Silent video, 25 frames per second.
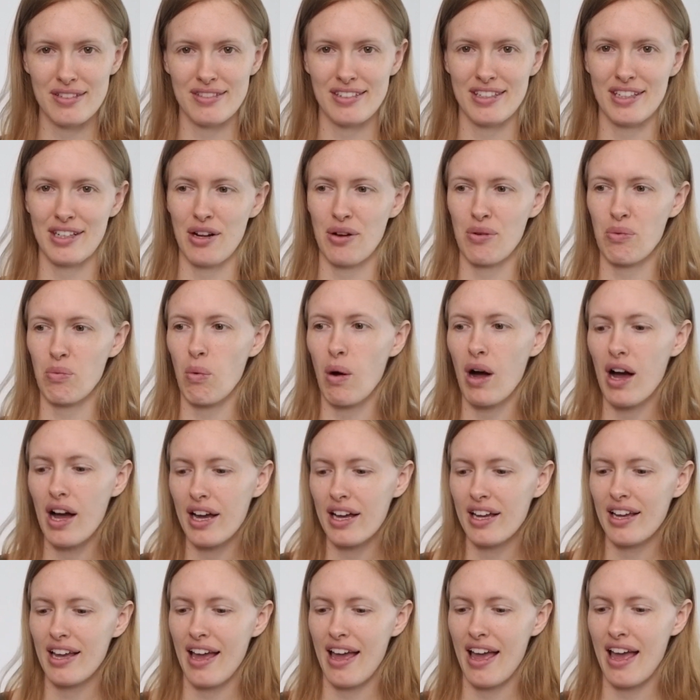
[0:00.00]
you know,
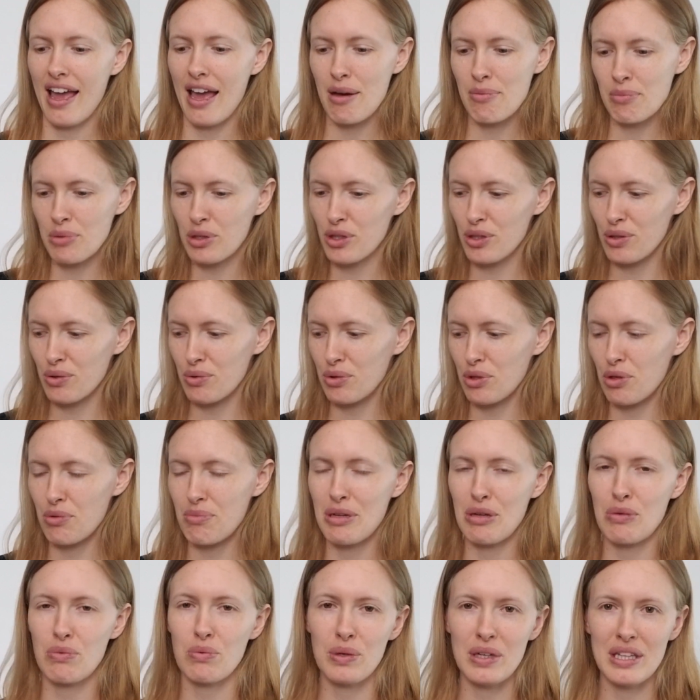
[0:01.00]
why
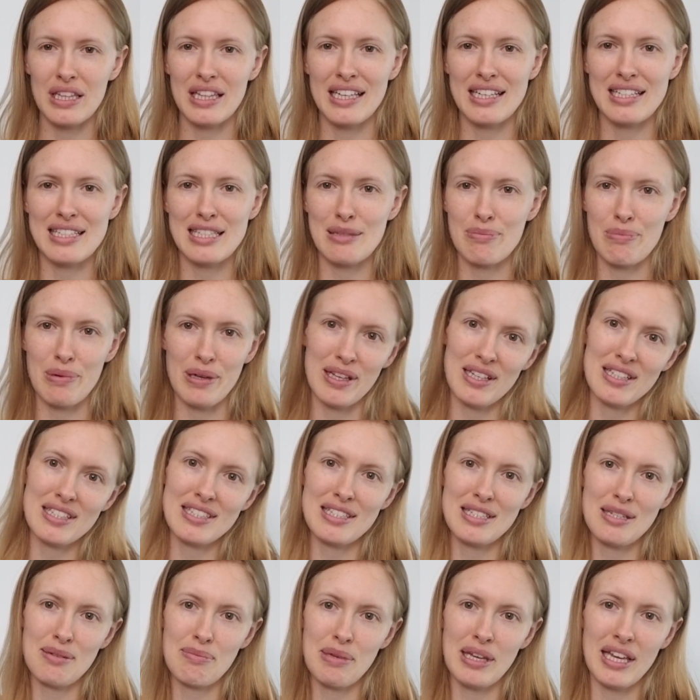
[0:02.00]
amigurumi really speaks
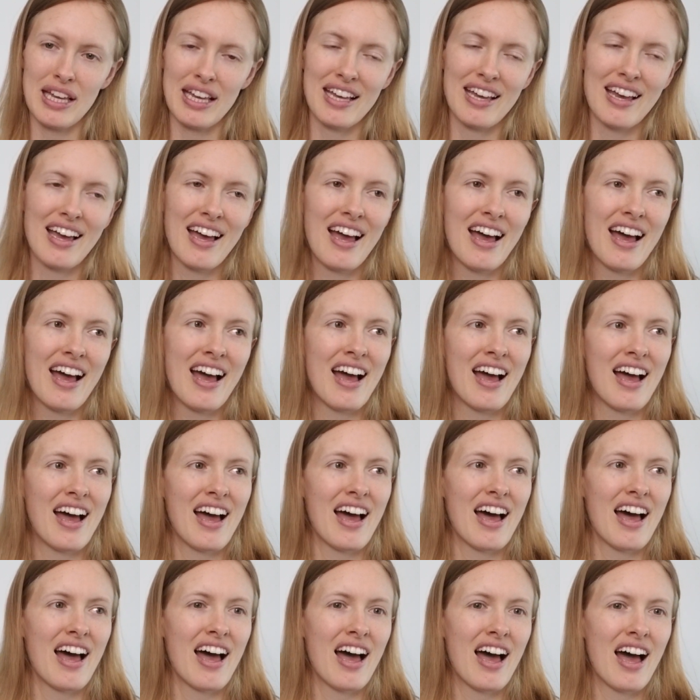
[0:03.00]
to me.
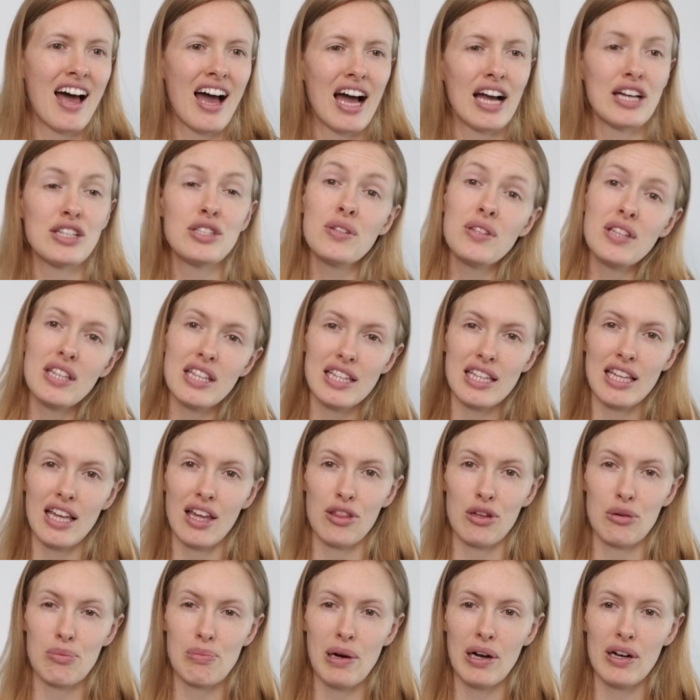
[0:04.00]
I do think the
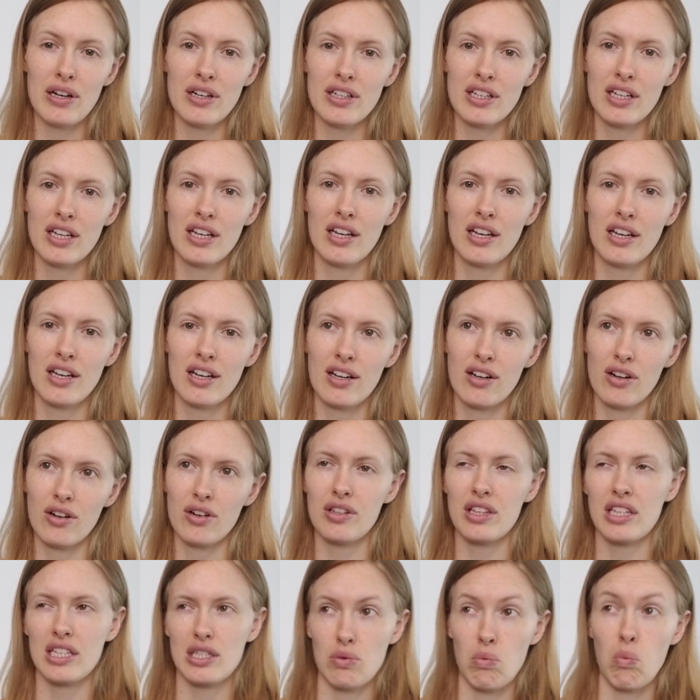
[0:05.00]
other part, or
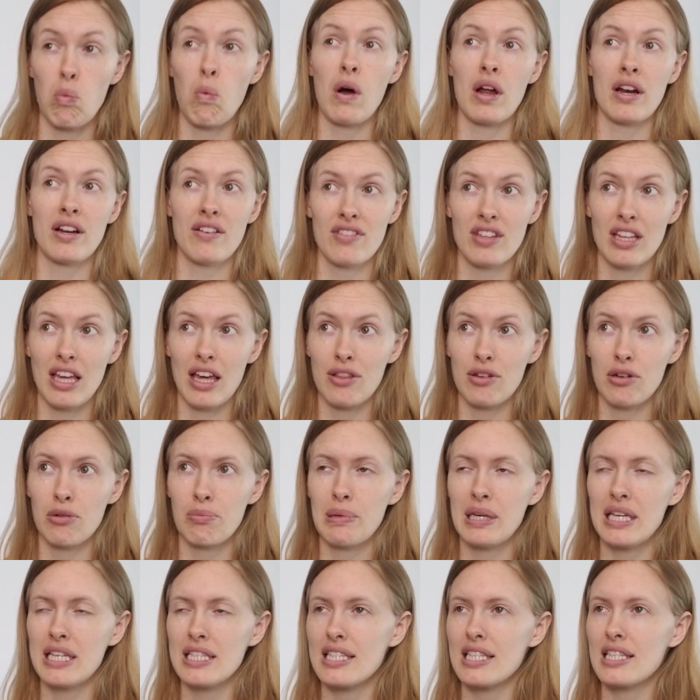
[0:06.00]
at least one of the other
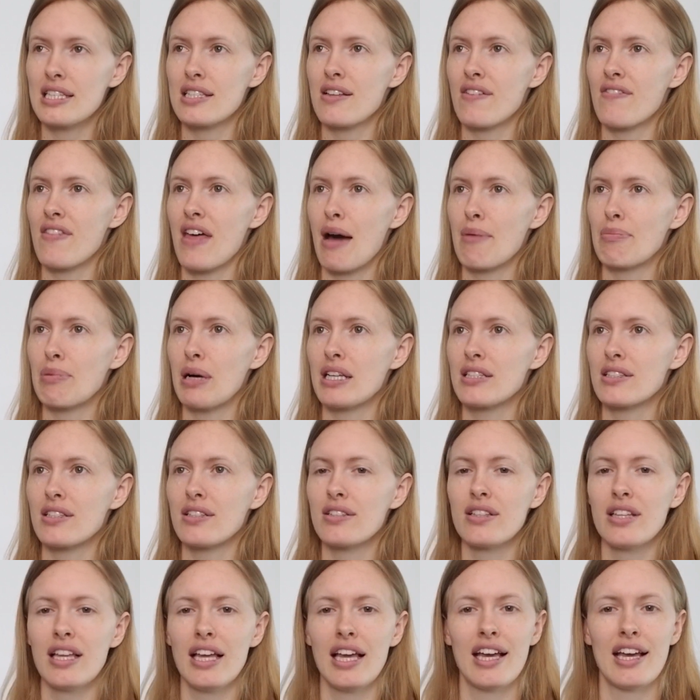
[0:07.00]
pieces of that
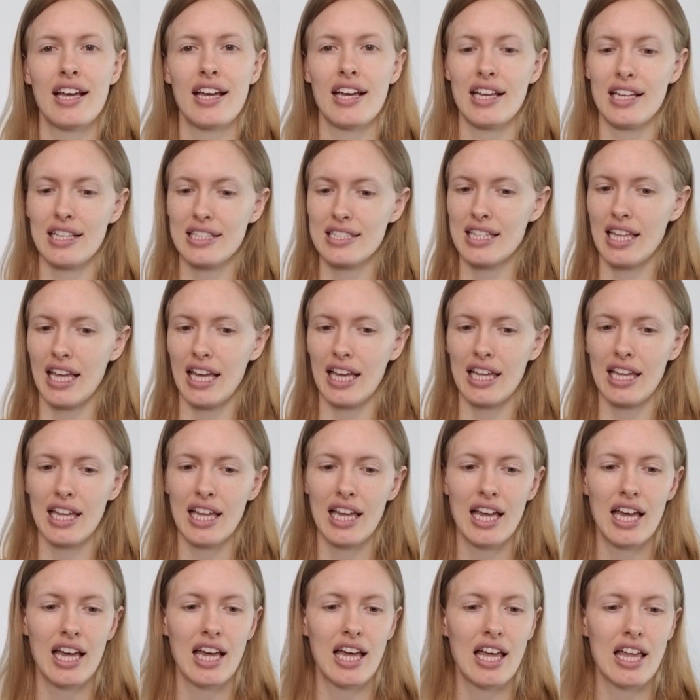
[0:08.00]
puzzle, is like
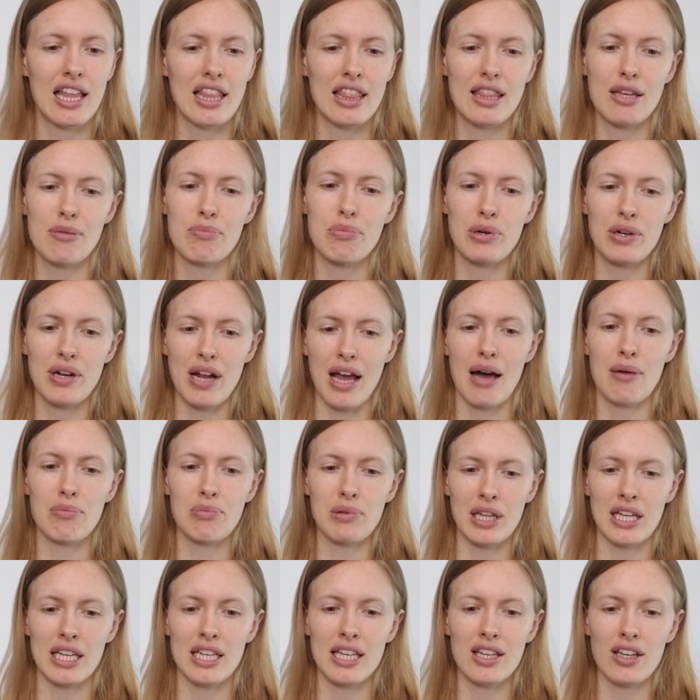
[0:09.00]
the Bernat
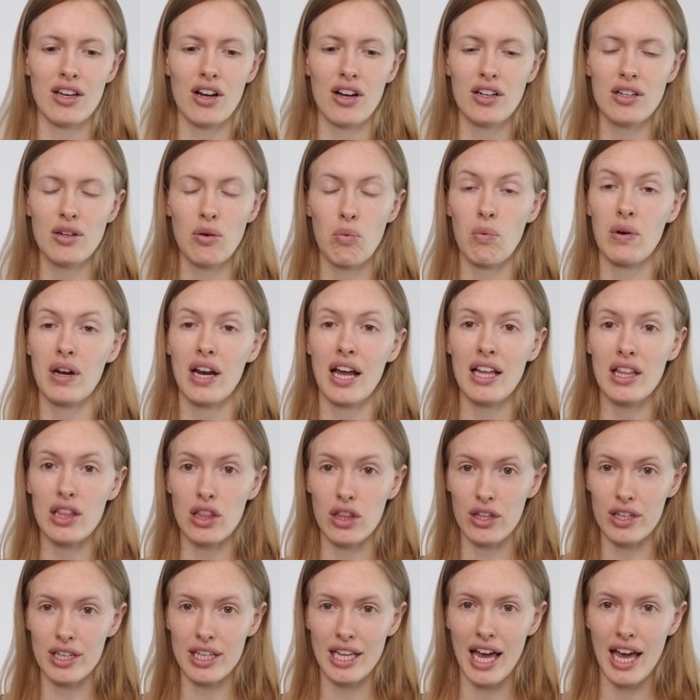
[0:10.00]
blanket yarn. When I
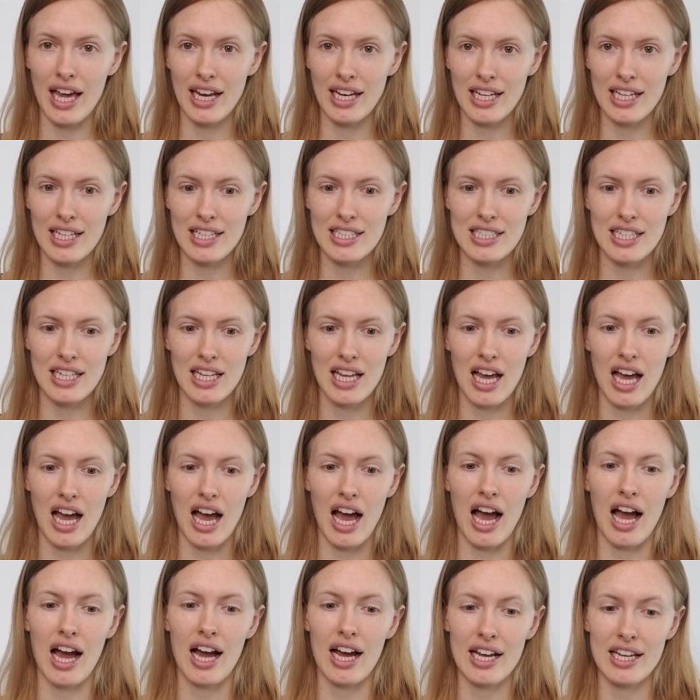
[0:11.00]
look at it,
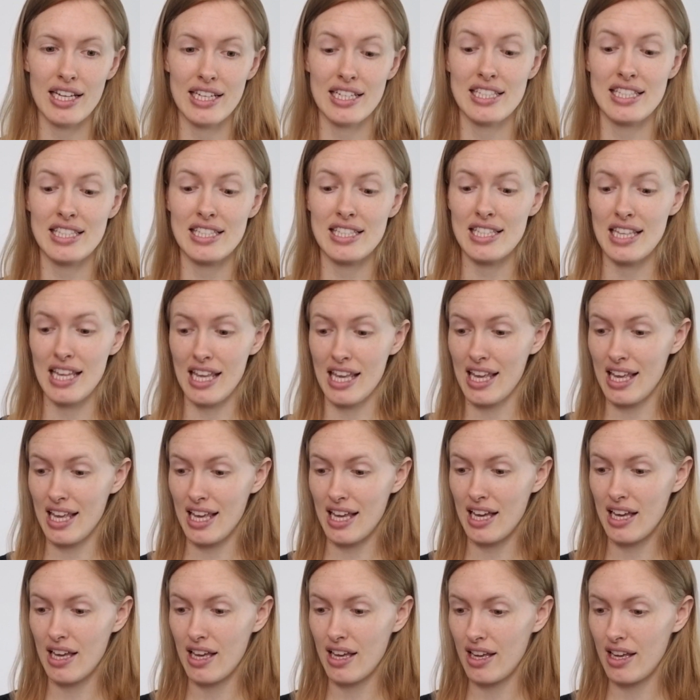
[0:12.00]
I see